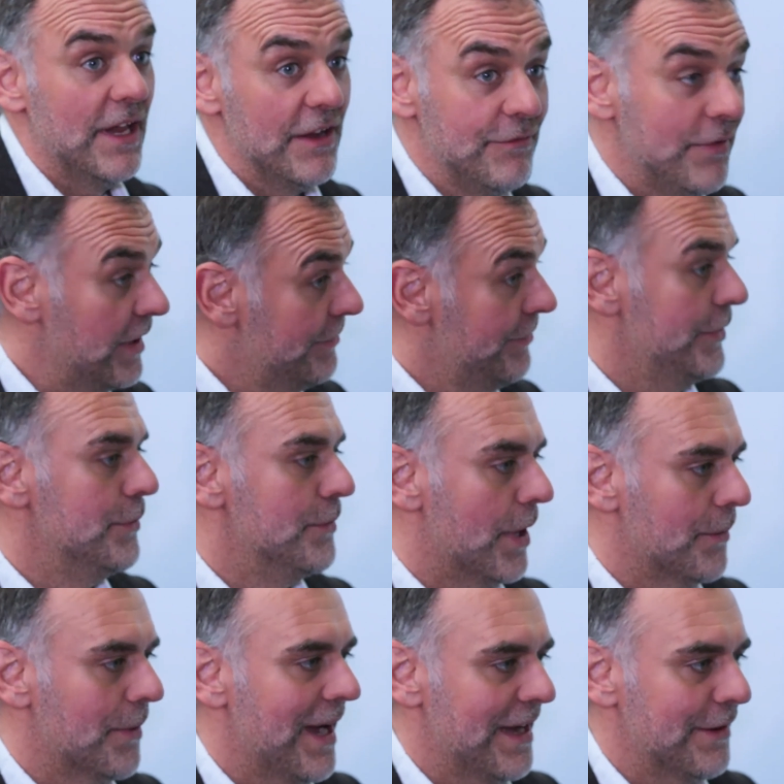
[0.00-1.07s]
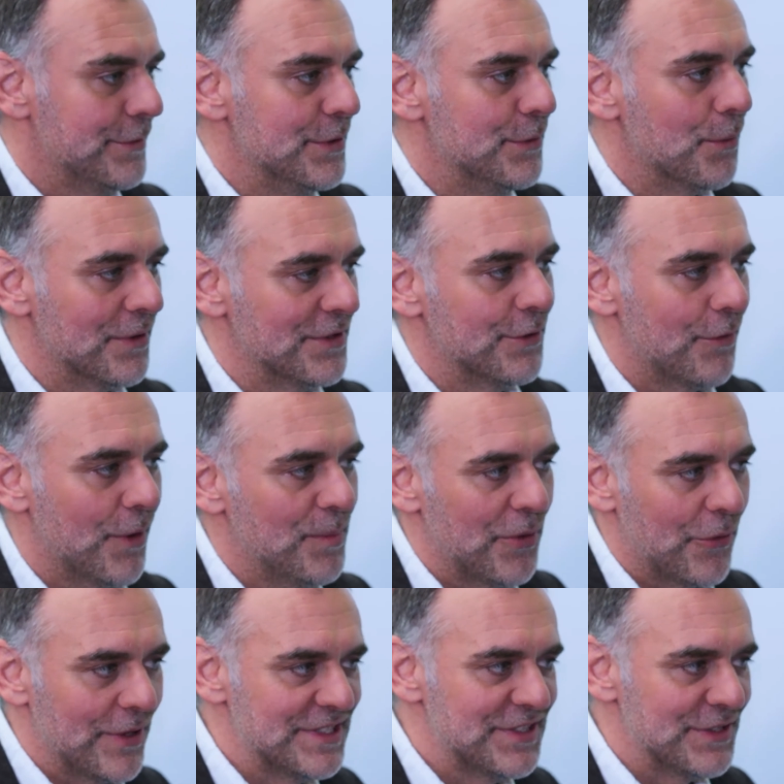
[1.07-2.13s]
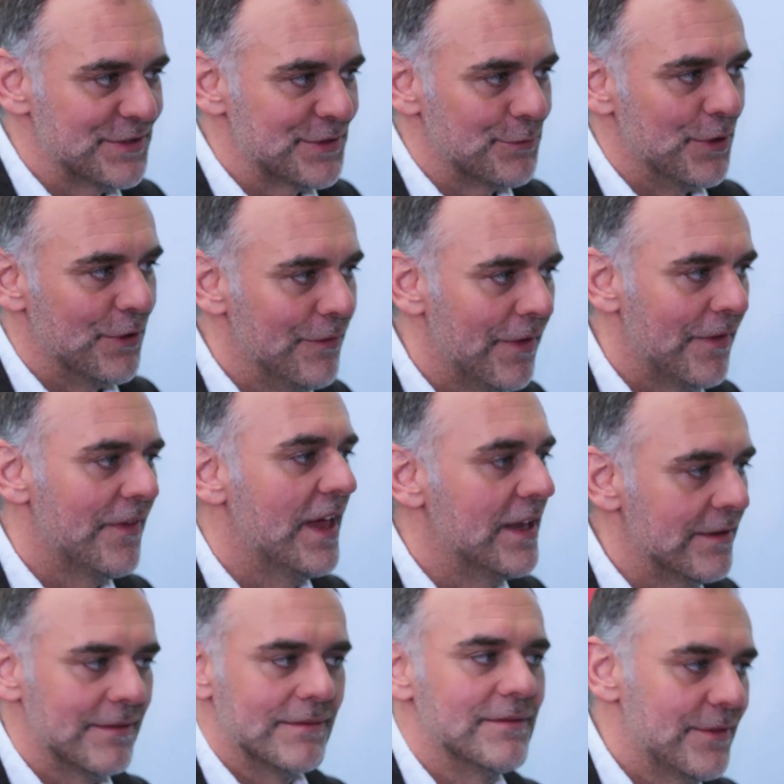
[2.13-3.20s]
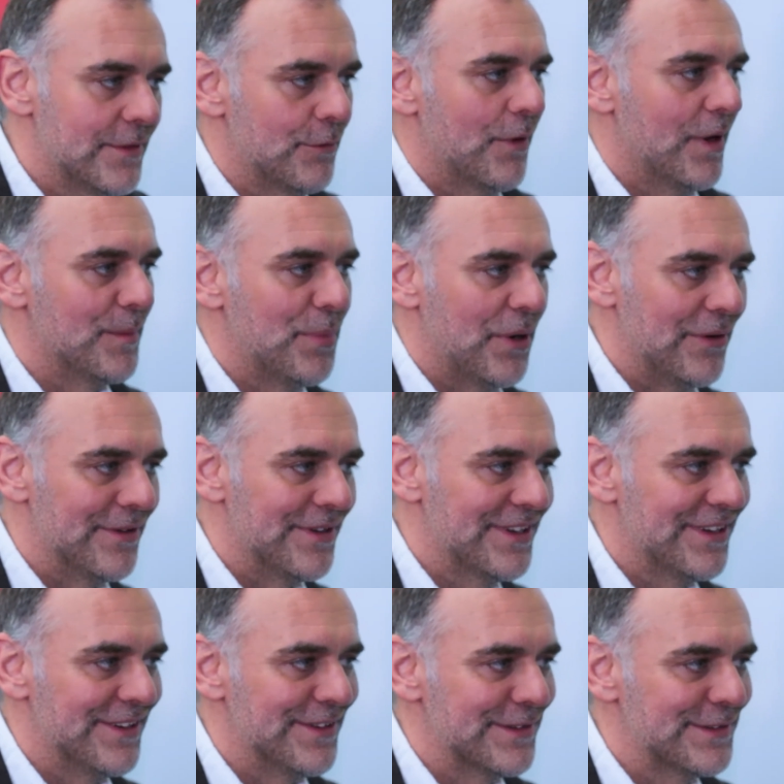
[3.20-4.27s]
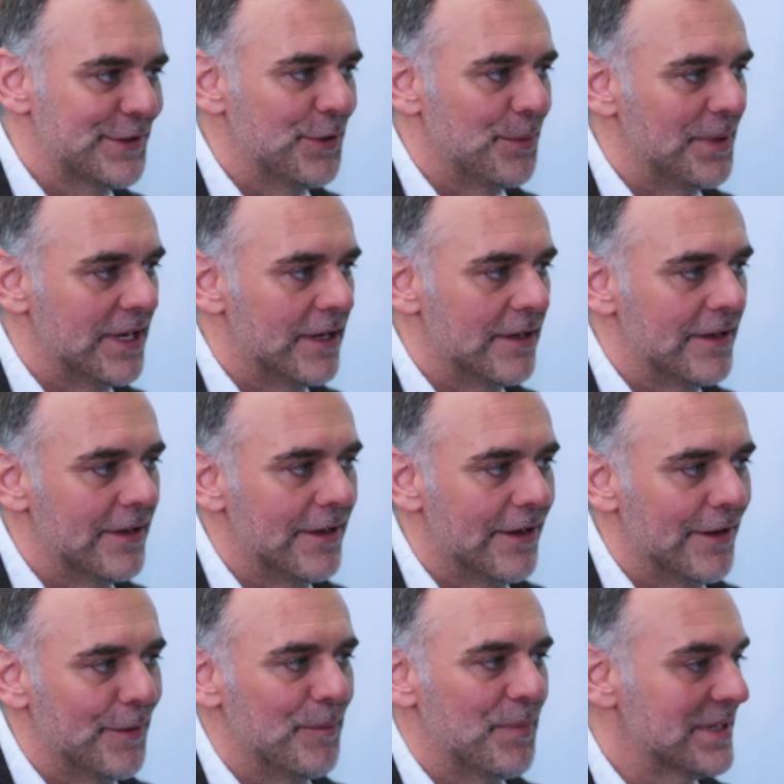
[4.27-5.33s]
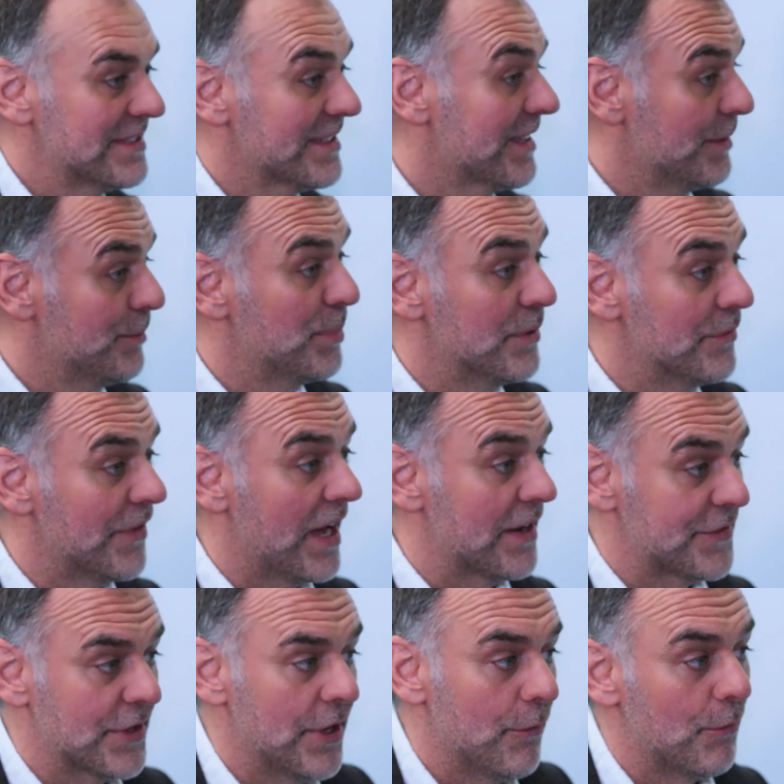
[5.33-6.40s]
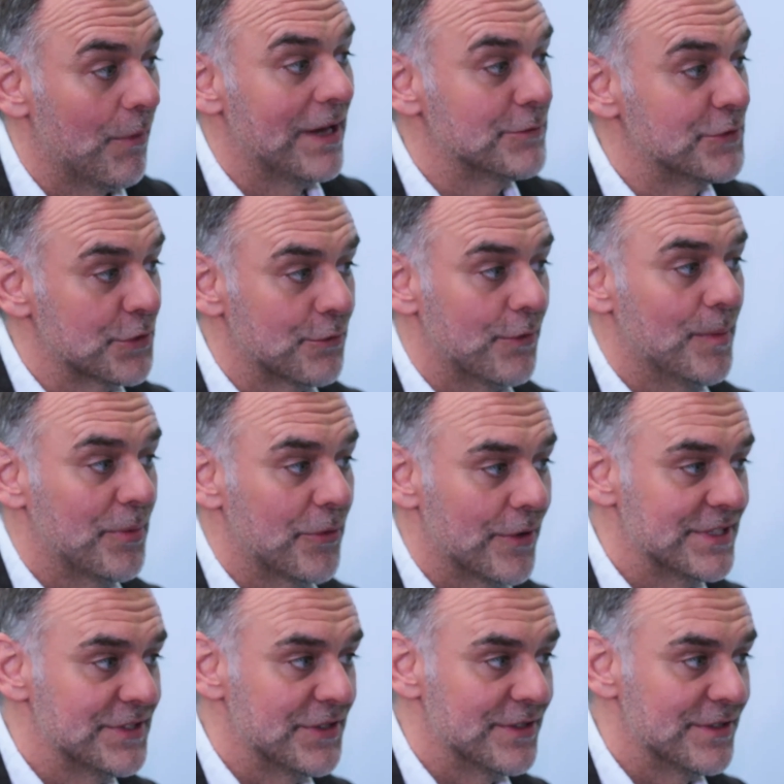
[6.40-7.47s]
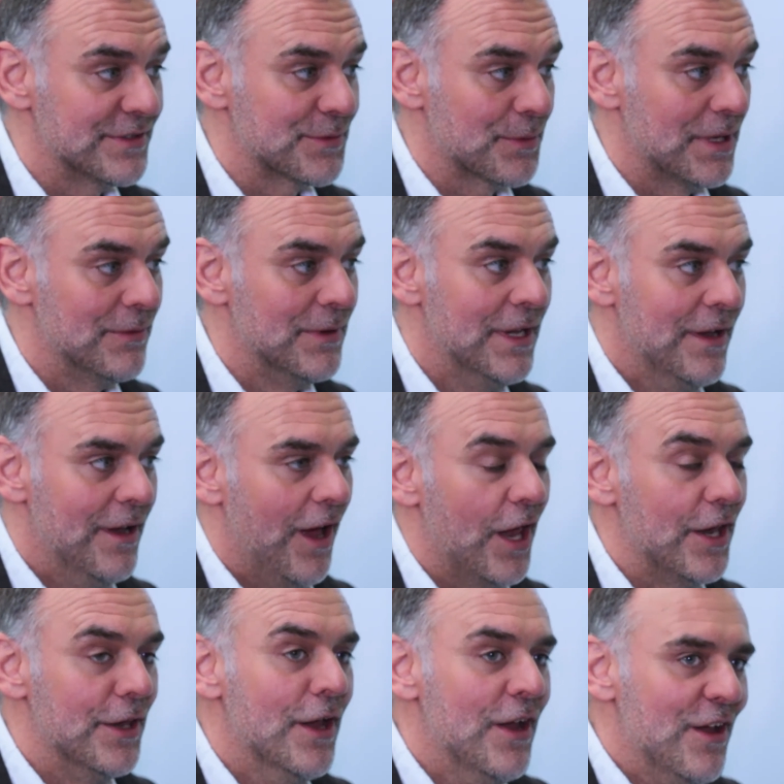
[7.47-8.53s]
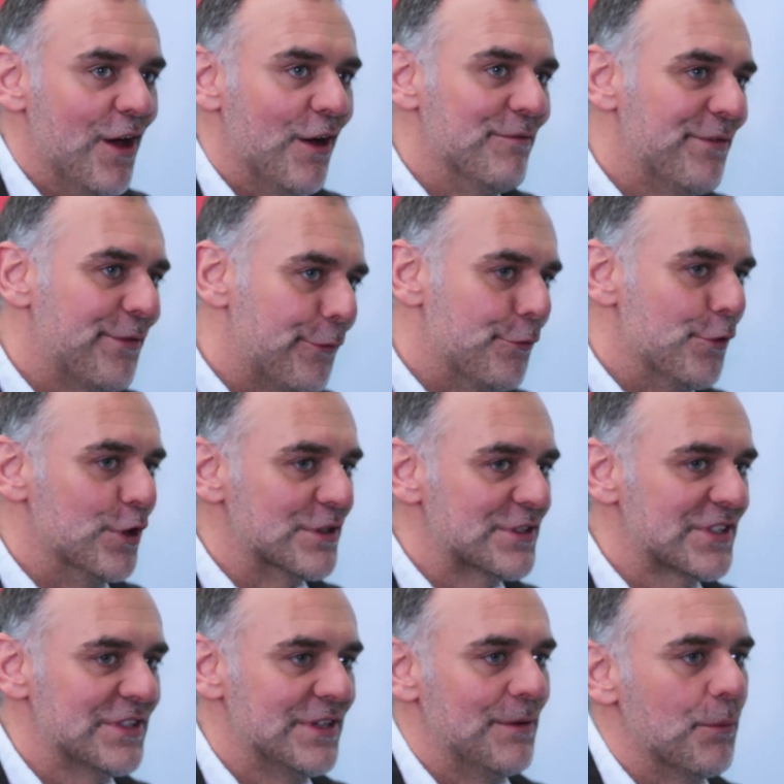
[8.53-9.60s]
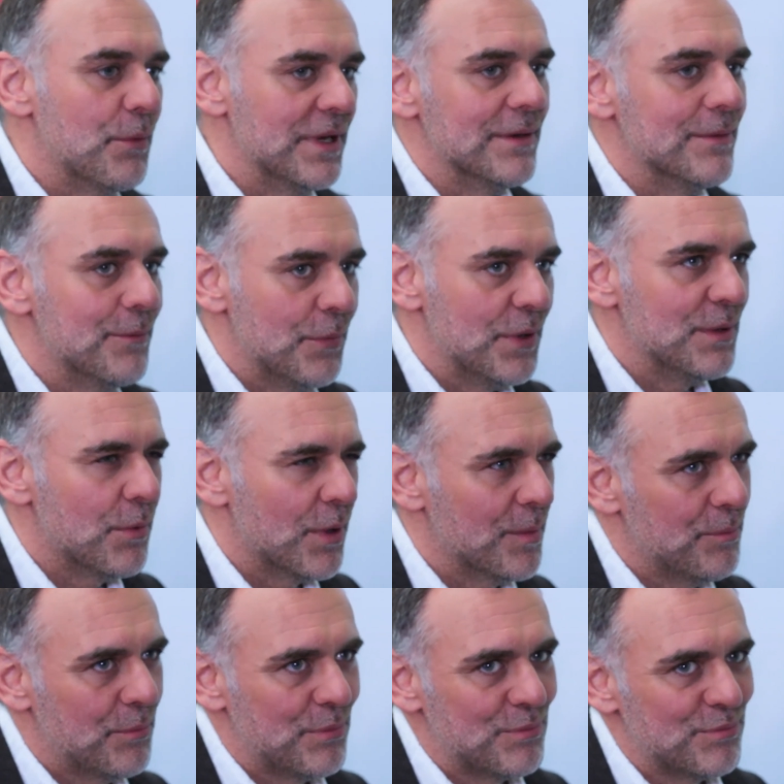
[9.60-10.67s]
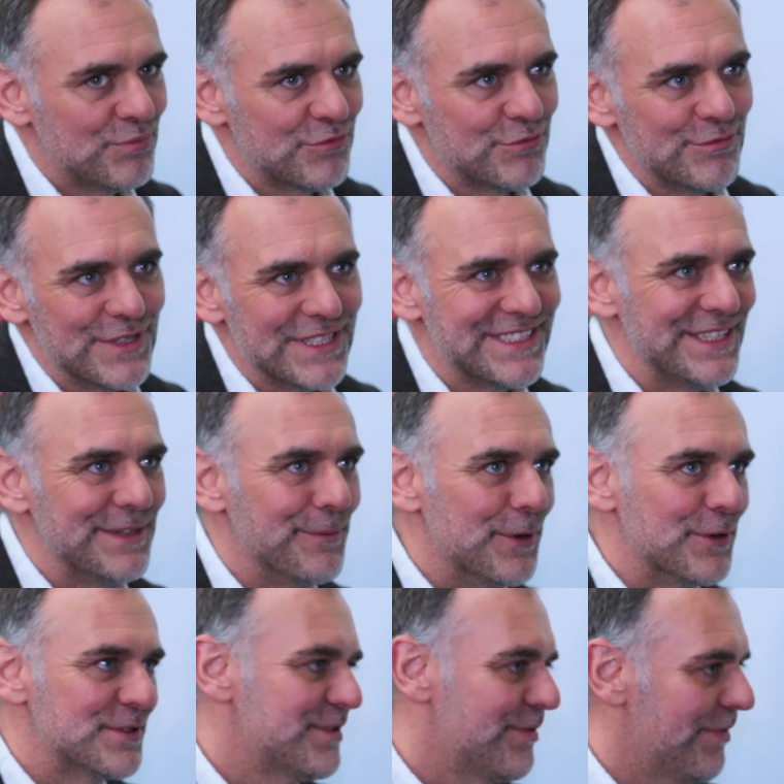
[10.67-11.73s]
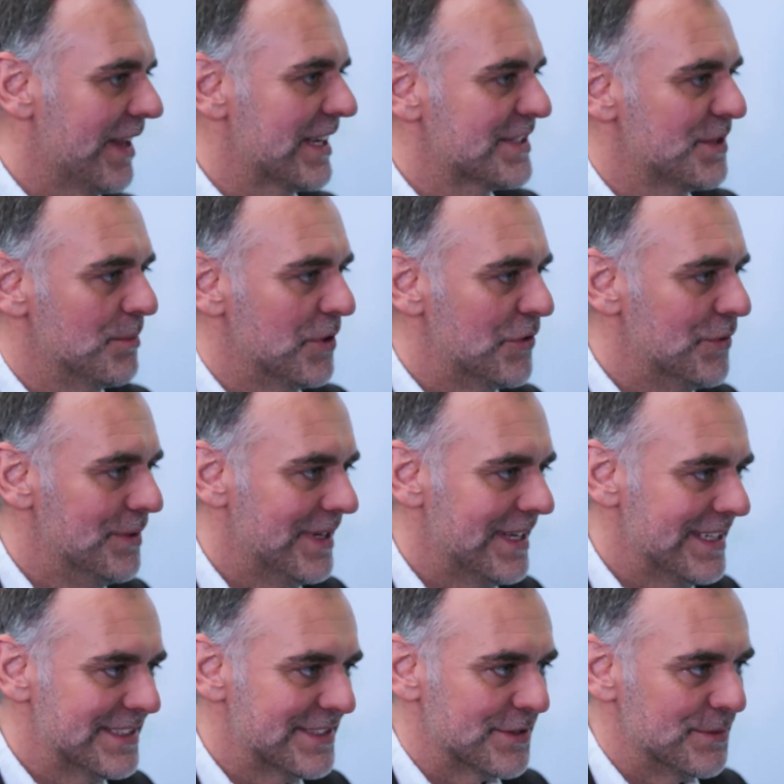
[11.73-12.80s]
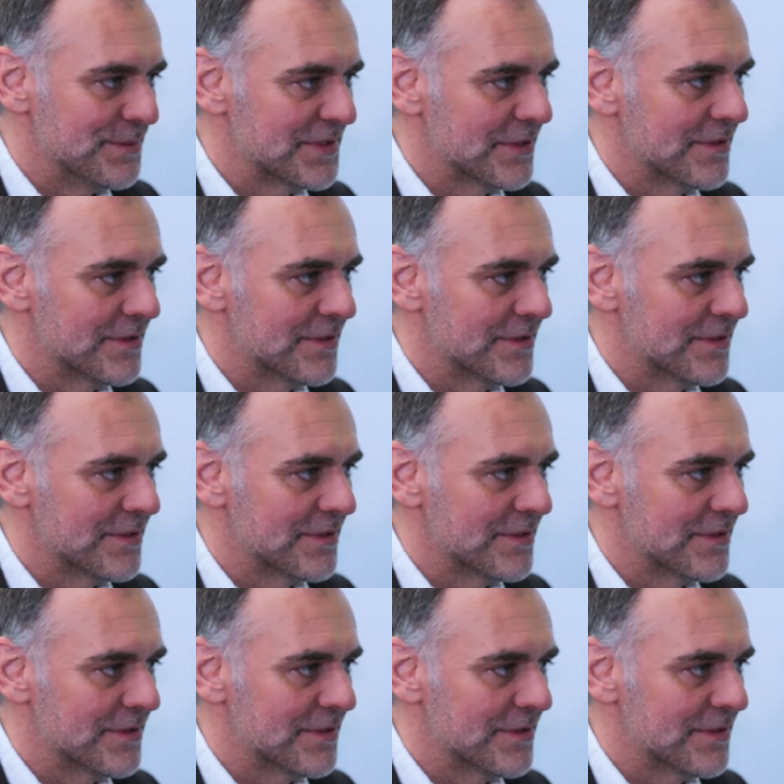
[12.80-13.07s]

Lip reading: if you know how you want your operation to run, then the right partner can come in and basically build that around your operation as well. And for us, we were pretty much flexible in terms